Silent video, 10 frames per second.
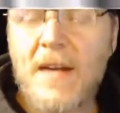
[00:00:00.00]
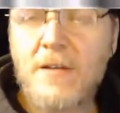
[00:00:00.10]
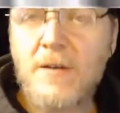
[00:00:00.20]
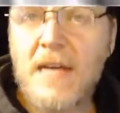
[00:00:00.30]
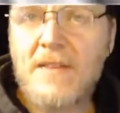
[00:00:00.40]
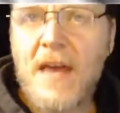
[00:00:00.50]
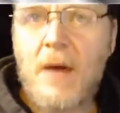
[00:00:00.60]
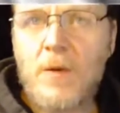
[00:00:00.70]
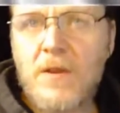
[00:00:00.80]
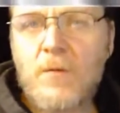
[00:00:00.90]
And you get
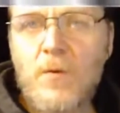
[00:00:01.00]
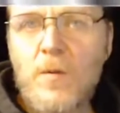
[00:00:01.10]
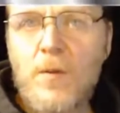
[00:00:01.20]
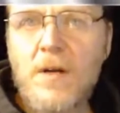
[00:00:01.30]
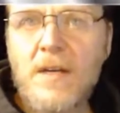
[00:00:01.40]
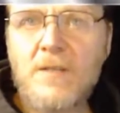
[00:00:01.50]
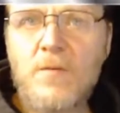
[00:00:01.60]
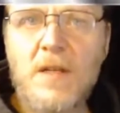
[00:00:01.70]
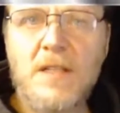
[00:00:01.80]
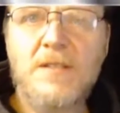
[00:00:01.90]
that with the rule book as
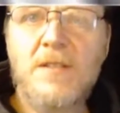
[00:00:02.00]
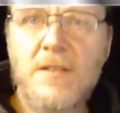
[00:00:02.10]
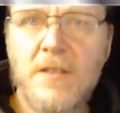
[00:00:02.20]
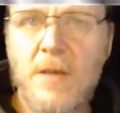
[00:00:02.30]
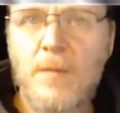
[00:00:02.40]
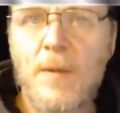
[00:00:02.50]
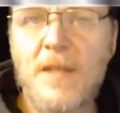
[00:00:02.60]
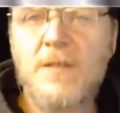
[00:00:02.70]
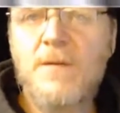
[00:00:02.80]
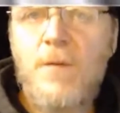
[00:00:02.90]
well as
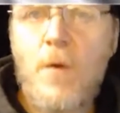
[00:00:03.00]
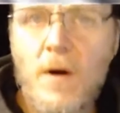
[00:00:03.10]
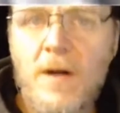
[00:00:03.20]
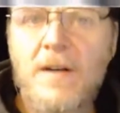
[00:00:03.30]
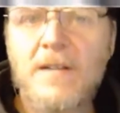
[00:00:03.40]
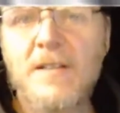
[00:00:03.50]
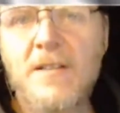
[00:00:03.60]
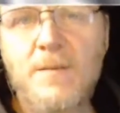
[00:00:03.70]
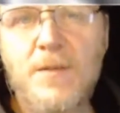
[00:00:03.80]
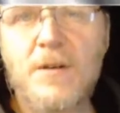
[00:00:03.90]
supplements for
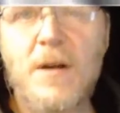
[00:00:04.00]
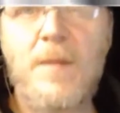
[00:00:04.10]
Simple Great